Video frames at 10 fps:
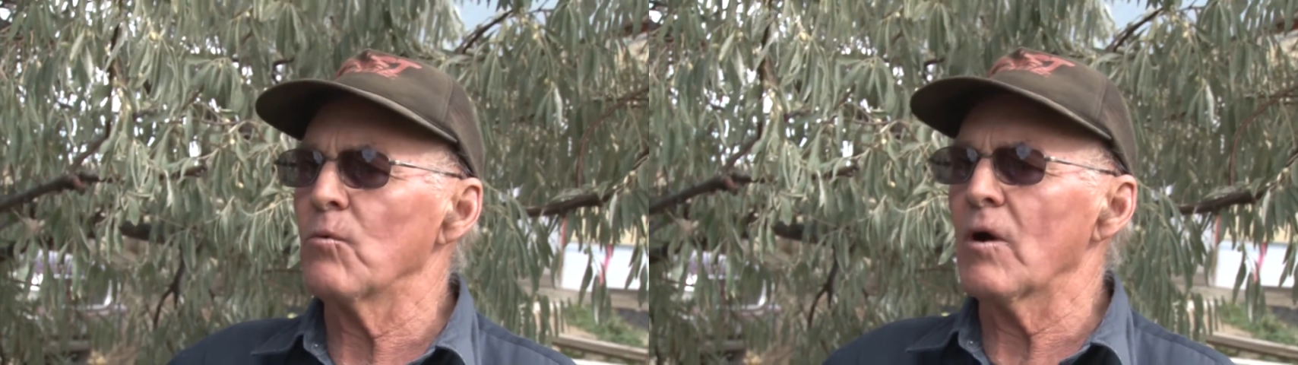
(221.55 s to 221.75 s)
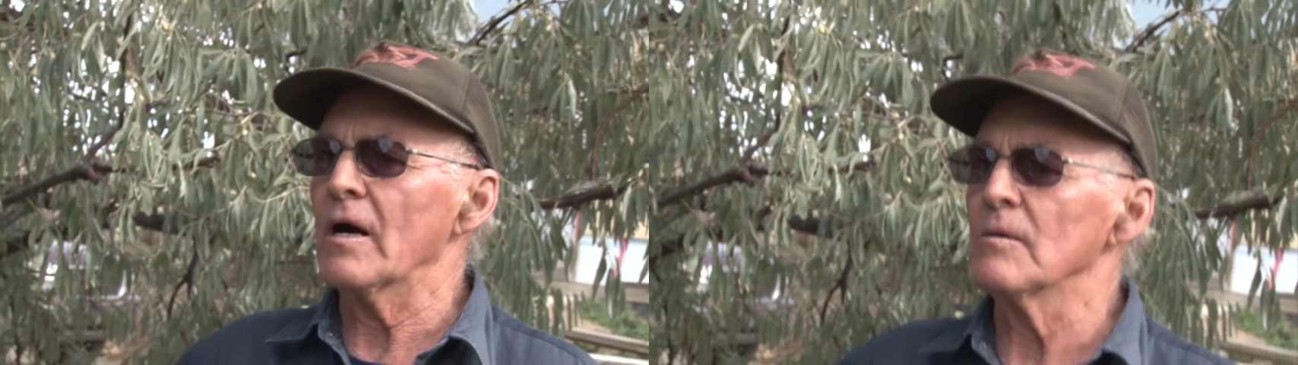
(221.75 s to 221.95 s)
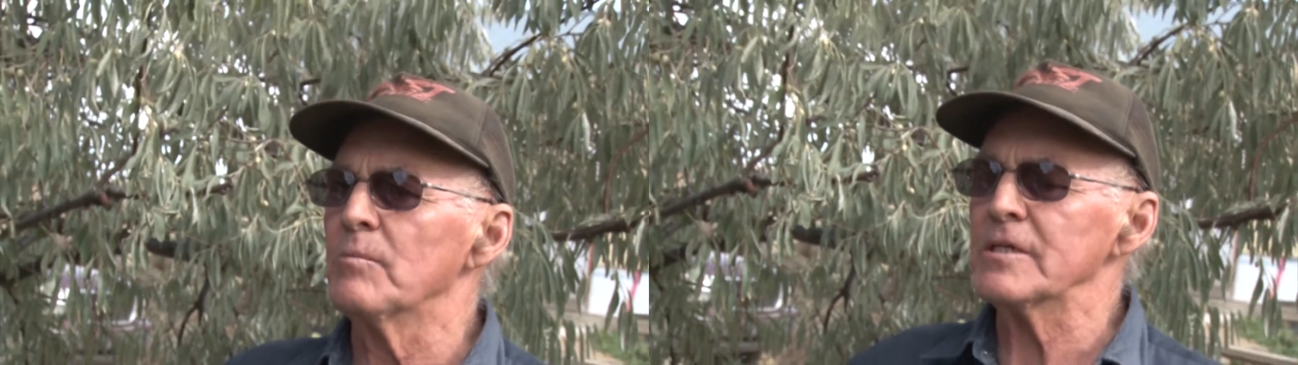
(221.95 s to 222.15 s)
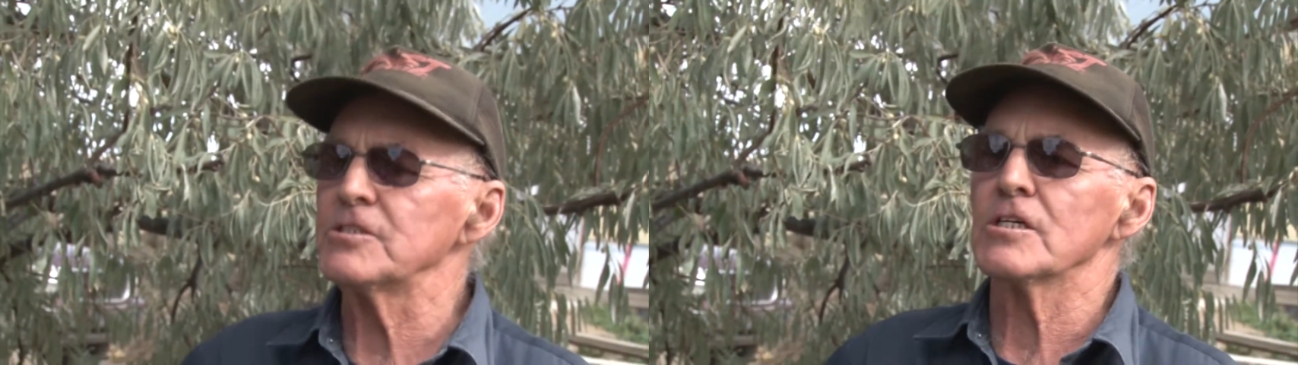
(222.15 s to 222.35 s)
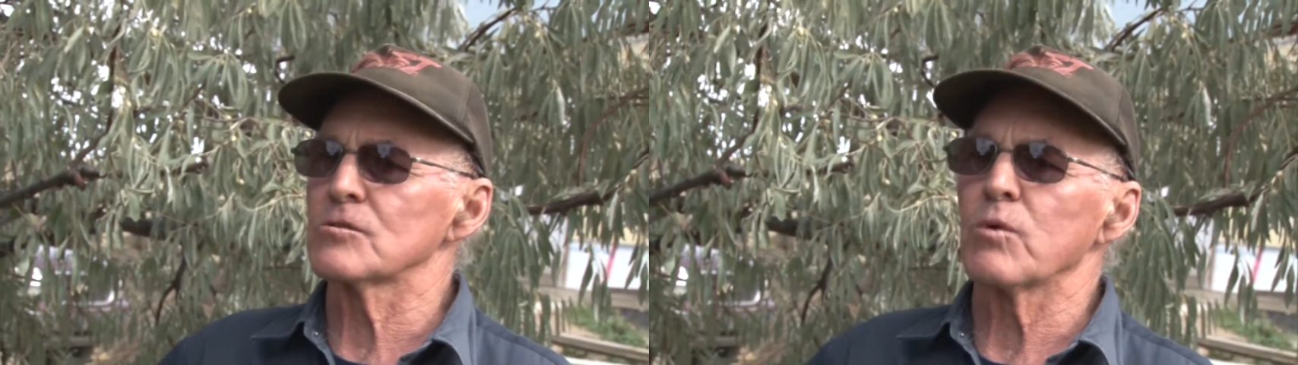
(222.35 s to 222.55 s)
well but
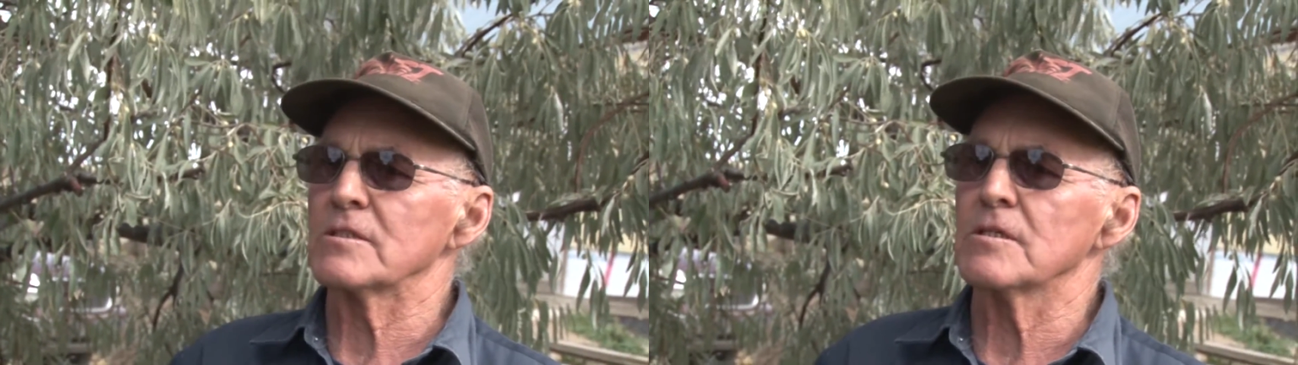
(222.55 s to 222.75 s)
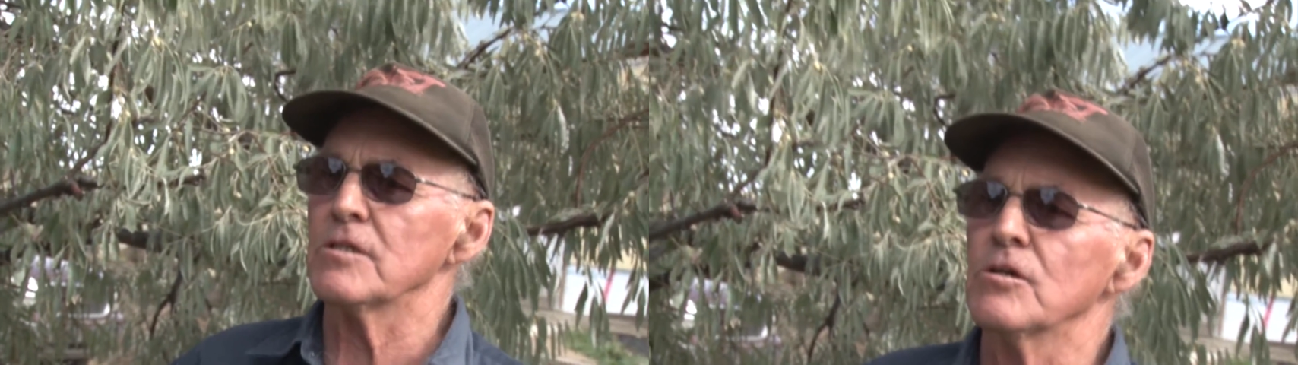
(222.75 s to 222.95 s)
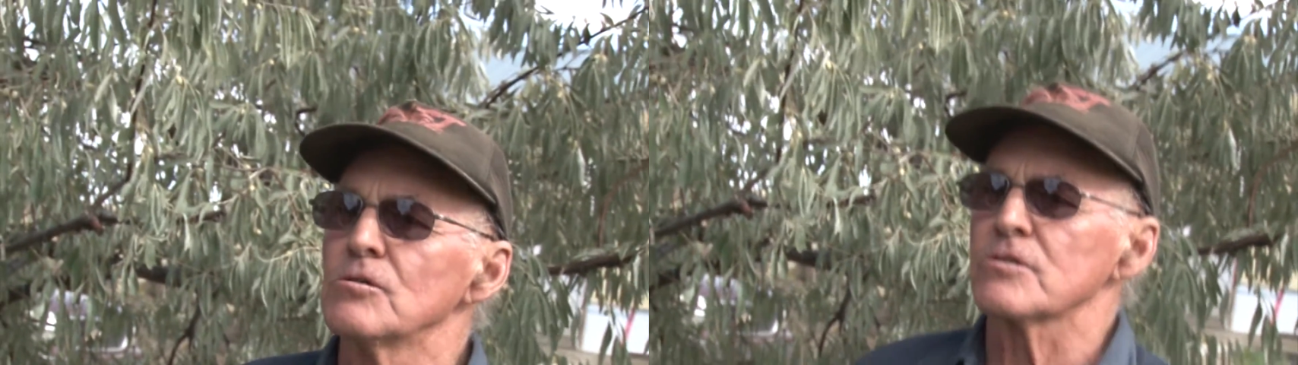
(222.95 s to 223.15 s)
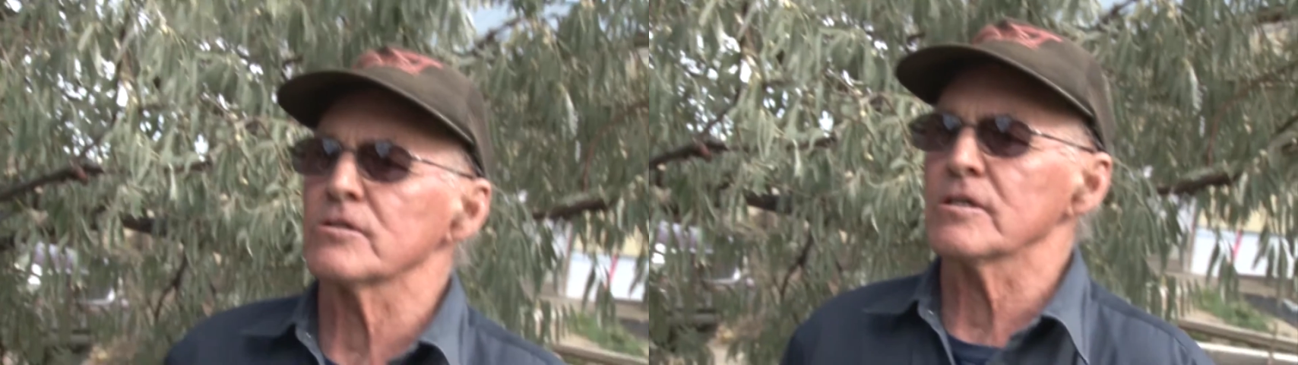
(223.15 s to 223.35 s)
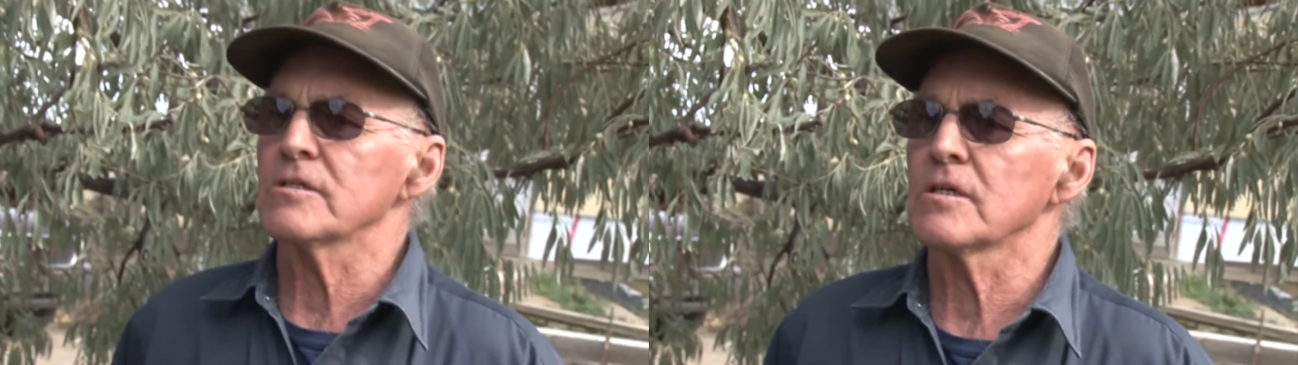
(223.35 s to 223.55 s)
just wasn't
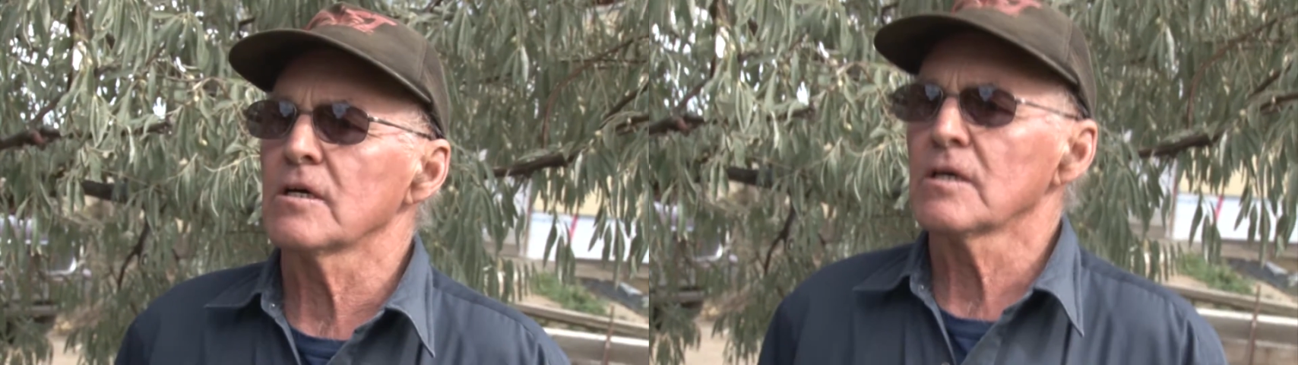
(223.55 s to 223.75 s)
using it,